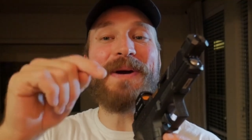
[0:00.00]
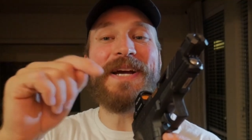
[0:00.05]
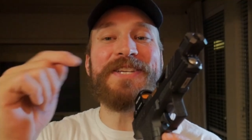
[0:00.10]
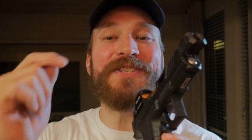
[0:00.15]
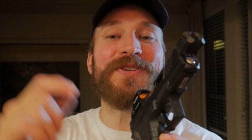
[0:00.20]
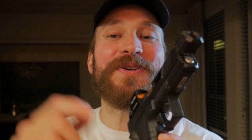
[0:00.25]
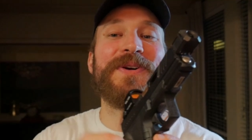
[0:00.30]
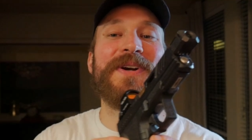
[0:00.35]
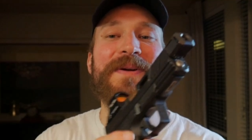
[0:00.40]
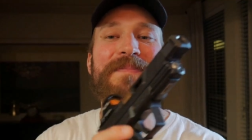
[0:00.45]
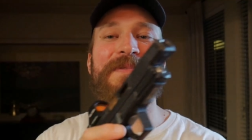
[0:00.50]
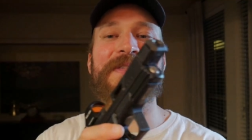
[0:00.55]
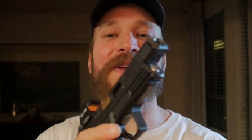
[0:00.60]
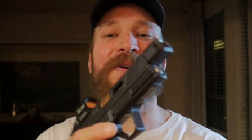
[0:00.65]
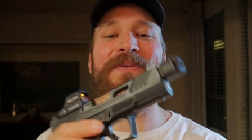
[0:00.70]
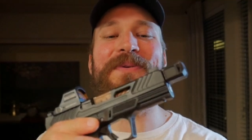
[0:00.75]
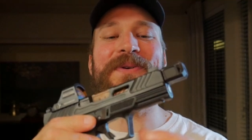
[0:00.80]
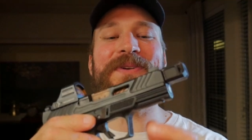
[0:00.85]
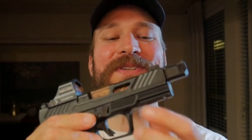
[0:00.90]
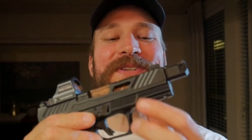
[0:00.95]
my script that
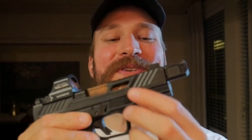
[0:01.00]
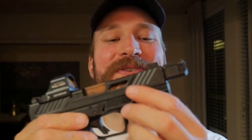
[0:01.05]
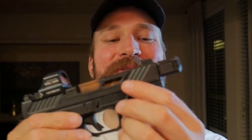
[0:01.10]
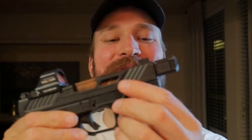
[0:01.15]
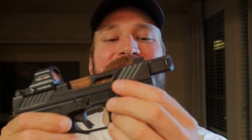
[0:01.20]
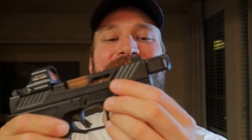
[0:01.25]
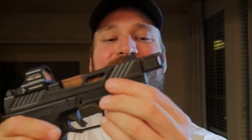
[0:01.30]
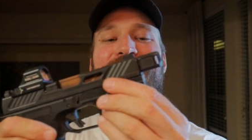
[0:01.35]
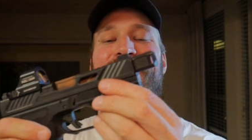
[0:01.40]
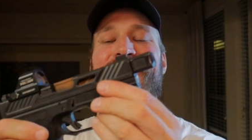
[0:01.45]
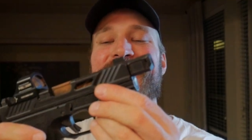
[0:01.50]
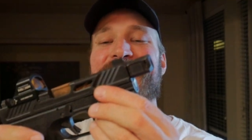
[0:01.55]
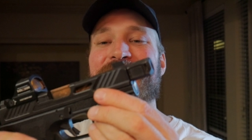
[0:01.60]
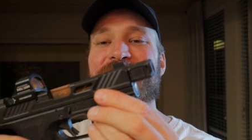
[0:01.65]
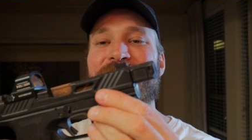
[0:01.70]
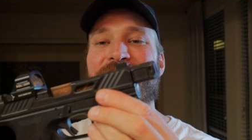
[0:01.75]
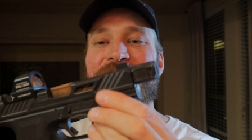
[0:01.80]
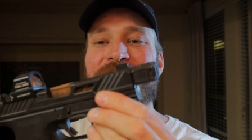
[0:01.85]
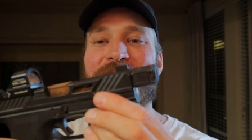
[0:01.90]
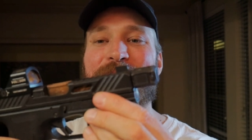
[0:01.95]
it reduced the
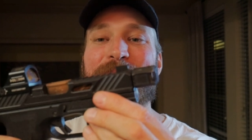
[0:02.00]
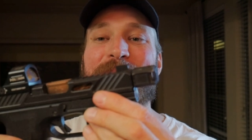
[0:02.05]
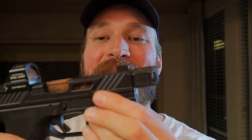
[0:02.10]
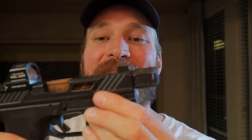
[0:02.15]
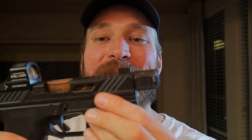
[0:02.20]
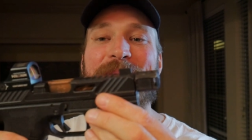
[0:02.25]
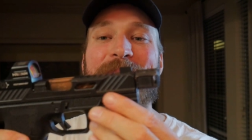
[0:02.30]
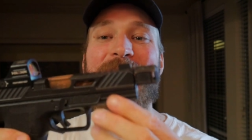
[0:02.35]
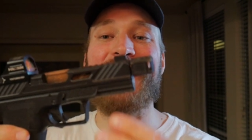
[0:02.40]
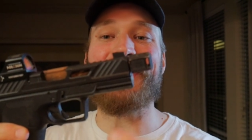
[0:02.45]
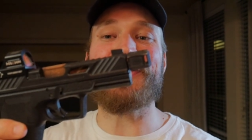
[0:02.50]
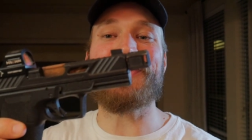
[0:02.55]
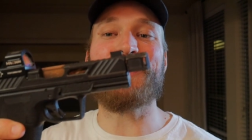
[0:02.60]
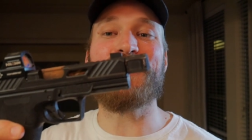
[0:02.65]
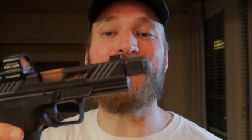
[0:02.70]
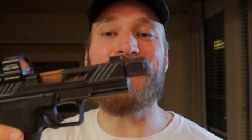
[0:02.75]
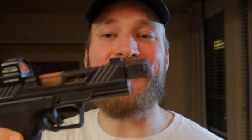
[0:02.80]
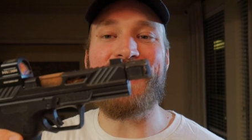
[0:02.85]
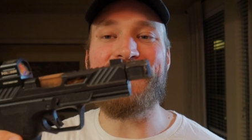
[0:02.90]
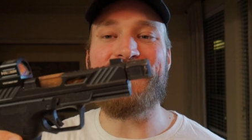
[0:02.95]
recoil by about
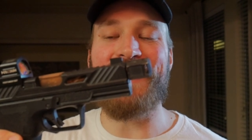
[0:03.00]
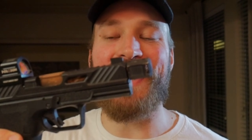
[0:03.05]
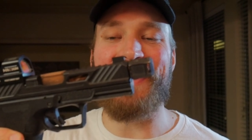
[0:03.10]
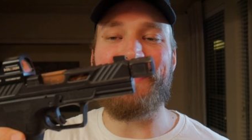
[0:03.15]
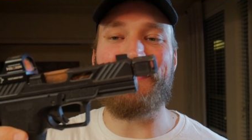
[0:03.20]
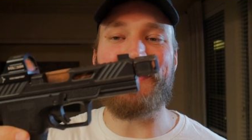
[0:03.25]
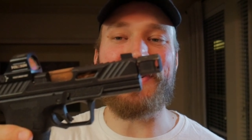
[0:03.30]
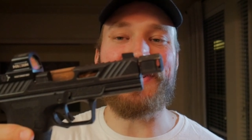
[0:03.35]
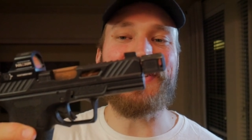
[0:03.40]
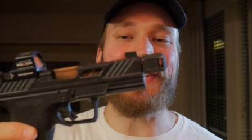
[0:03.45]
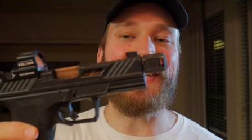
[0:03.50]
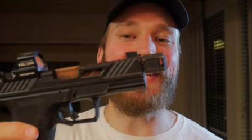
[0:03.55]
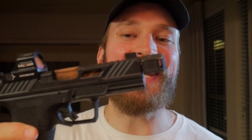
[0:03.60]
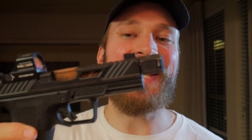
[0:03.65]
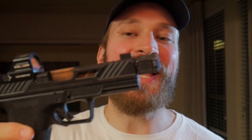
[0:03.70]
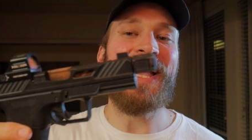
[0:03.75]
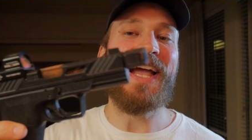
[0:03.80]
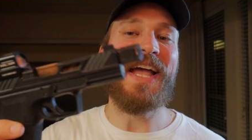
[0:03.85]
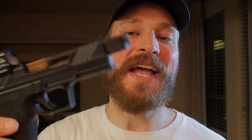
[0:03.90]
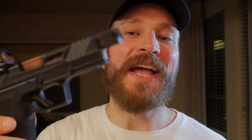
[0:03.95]
25%.
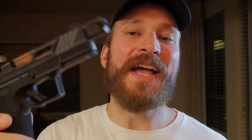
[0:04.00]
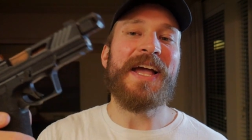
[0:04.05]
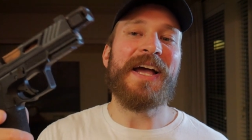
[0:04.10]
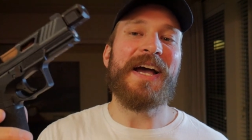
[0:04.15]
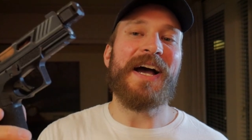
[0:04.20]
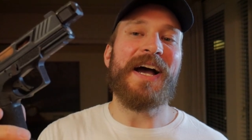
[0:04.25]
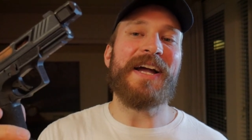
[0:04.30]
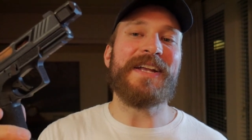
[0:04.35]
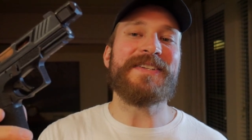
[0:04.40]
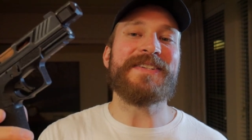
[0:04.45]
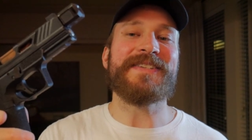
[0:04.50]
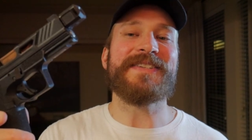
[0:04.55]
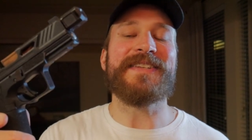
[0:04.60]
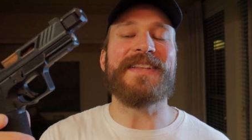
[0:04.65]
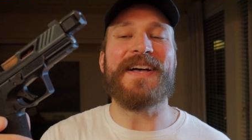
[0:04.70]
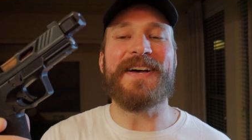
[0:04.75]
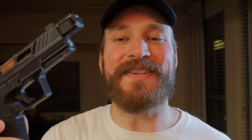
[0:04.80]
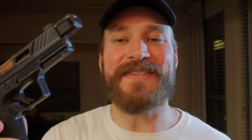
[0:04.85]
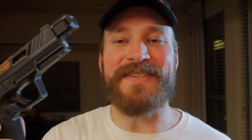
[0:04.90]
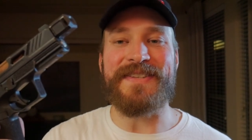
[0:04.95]
I just
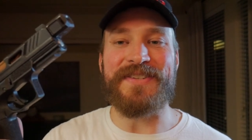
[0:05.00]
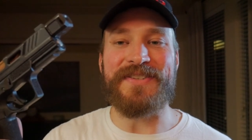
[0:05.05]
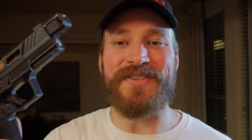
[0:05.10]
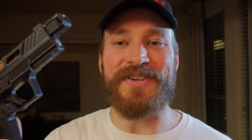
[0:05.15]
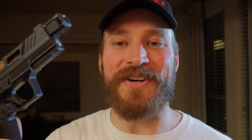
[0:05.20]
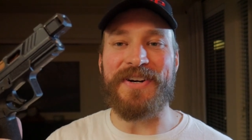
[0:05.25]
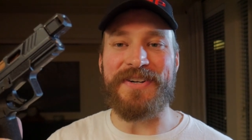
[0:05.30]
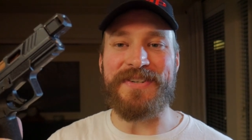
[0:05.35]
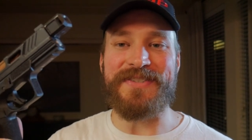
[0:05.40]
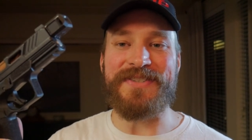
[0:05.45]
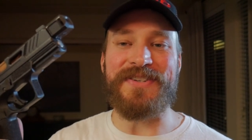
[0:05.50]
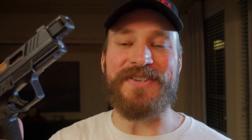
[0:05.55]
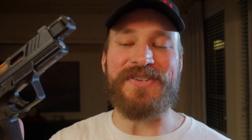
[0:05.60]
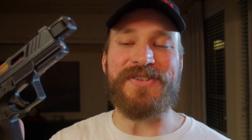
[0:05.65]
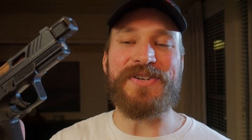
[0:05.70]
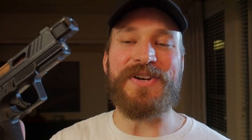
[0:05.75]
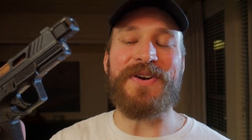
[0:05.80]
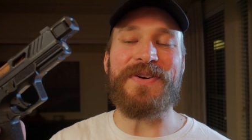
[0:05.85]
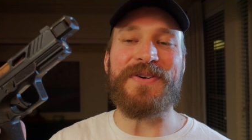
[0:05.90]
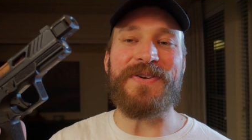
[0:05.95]
lost the charts to
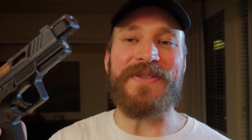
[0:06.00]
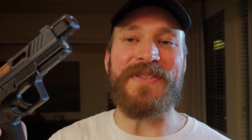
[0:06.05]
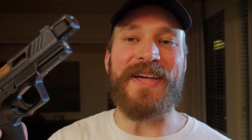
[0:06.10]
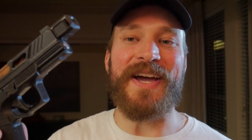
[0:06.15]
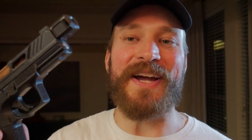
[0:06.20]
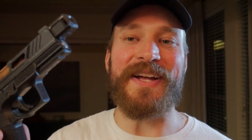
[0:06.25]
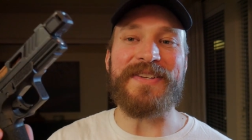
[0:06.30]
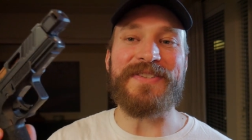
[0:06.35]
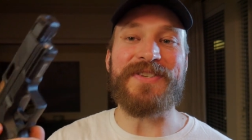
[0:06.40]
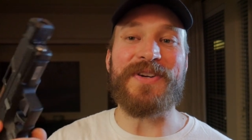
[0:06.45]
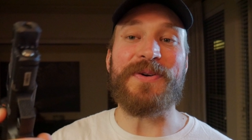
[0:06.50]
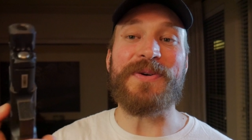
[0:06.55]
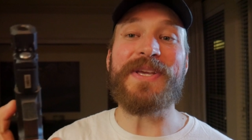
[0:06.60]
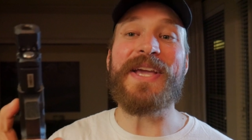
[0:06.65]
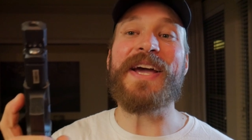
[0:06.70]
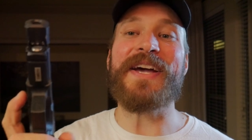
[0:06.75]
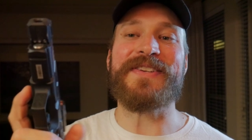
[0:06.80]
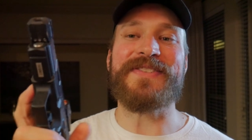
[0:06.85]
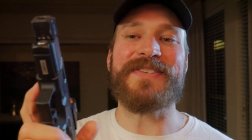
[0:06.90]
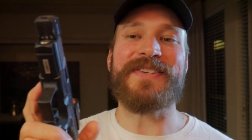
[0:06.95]
show you that. So
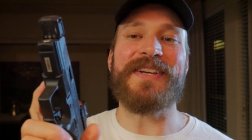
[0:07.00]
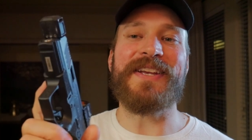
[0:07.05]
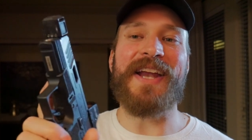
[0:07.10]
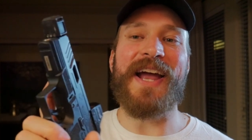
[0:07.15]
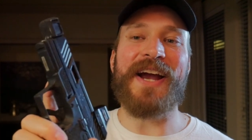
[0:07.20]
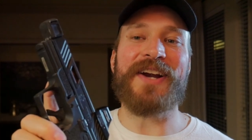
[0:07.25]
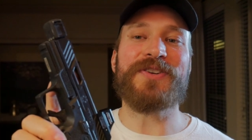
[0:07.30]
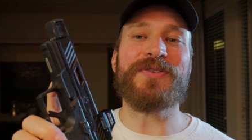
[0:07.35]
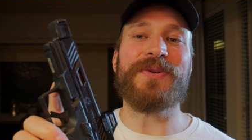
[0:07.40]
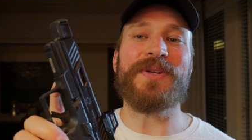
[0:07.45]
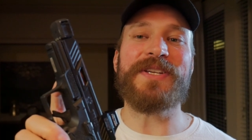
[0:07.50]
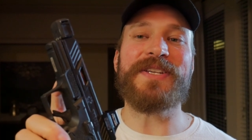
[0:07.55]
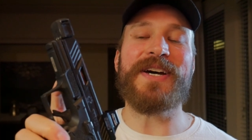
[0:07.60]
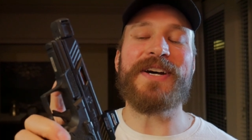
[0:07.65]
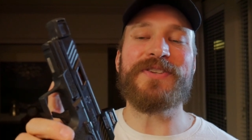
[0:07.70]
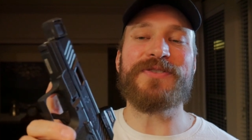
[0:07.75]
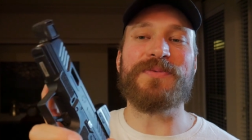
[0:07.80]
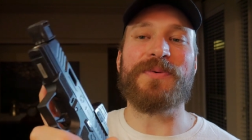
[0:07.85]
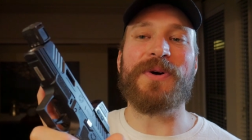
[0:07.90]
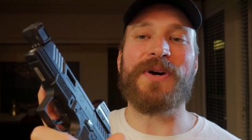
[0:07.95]
yes, it actually
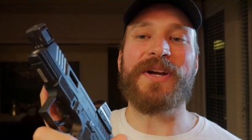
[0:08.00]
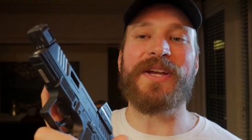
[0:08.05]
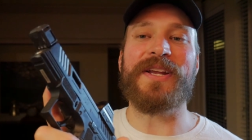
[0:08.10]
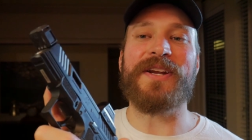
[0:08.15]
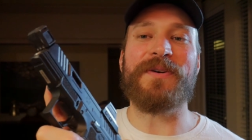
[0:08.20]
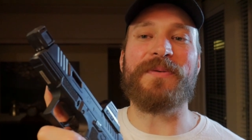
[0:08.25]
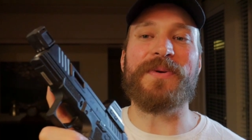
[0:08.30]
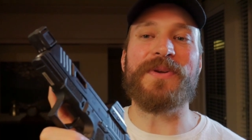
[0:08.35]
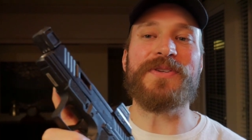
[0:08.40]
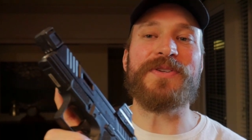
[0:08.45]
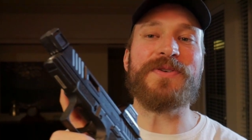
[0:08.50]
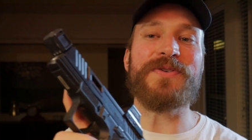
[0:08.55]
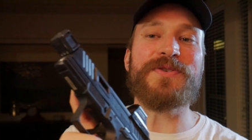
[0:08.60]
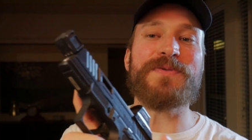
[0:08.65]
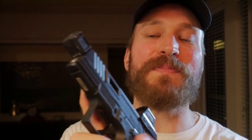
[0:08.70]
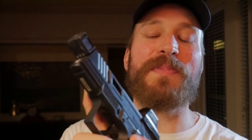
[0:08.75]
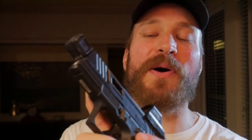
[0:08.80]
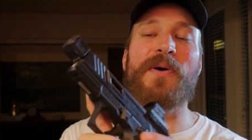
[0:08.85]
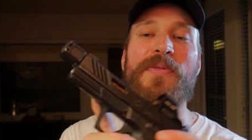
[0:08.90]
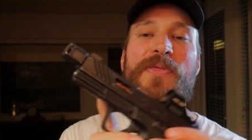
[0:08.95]
does work and it
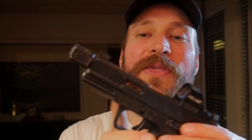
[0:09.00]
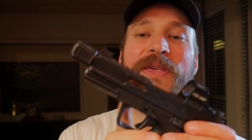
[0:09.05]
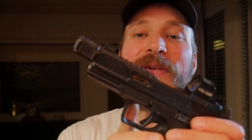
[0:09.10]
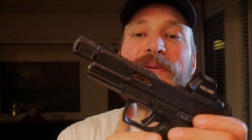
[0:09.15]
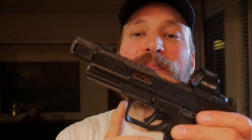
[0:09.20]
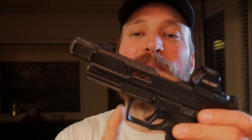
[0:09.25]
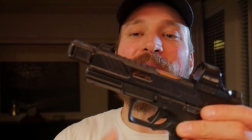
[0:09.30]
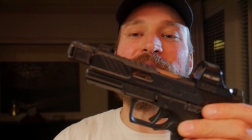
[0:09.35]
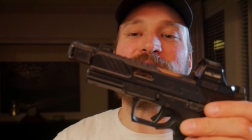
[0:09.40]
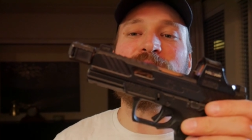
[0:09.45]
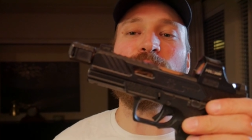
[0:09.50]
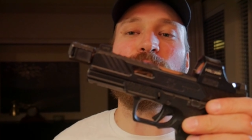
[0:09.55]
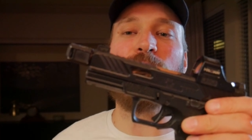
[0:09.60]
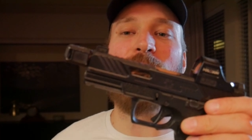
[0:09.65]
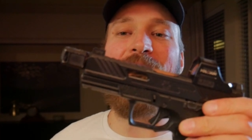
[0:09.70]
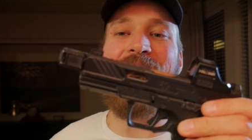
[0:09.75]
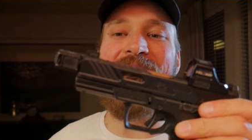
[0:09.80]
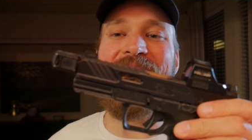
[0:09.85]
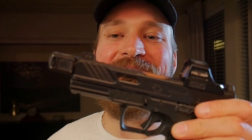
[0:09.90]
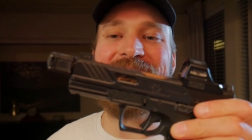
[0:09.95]
reduced both the muzzle
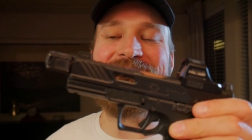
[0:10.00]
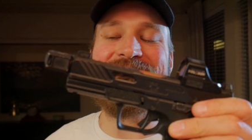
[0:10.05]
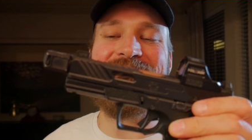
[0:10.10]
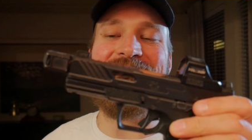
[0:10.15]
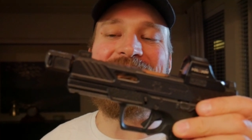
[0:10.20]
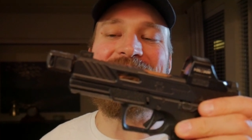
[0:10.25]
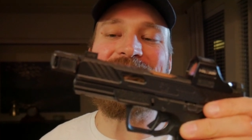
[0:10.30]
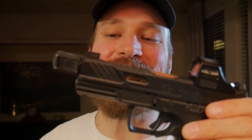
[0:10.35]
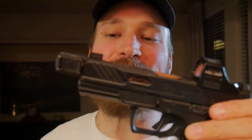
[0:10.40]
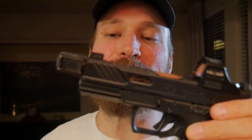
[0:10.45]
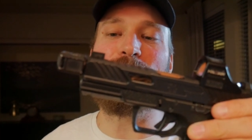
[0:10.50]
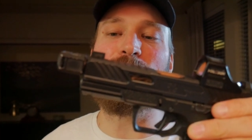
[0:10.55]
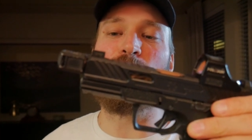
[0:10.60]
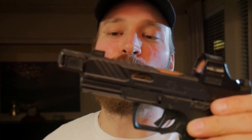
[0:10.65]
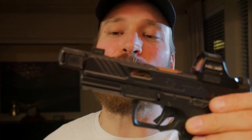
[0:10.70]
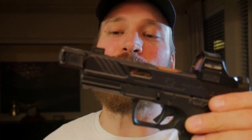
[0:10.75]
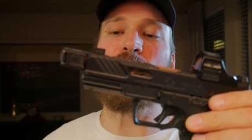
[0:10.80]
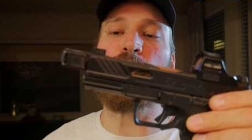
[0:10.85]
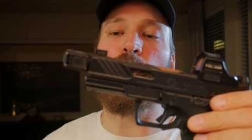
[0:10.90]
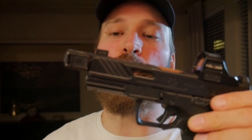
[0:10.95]
rise and the
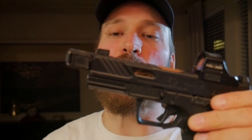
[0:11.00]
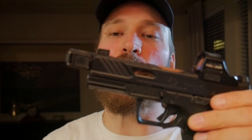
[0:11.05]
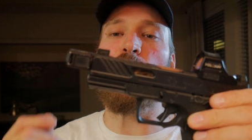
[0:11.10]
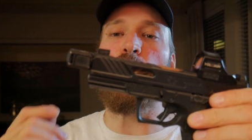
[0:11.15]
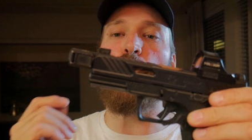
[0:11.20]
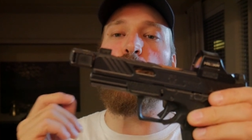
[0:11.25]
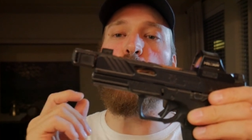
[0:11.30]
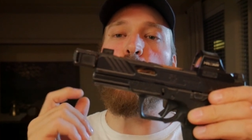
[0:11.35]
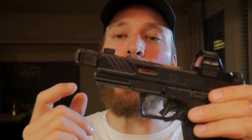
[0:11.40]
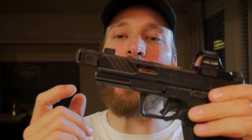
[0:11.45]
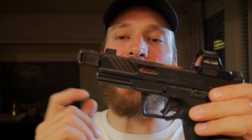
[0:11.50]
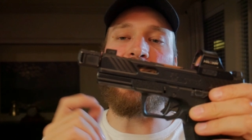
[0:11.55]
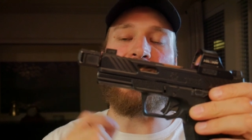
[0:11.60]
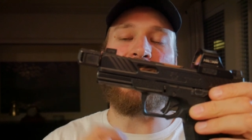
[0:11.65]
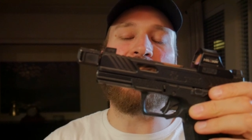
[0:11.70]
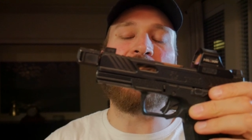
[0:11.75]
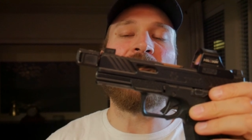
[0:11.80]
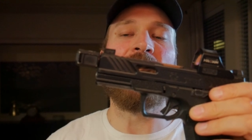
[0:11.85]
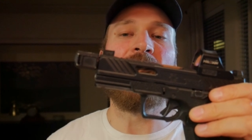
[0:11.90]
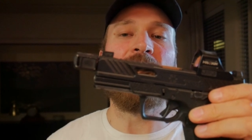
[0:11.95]
recoil
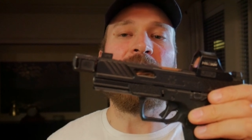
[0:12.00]
width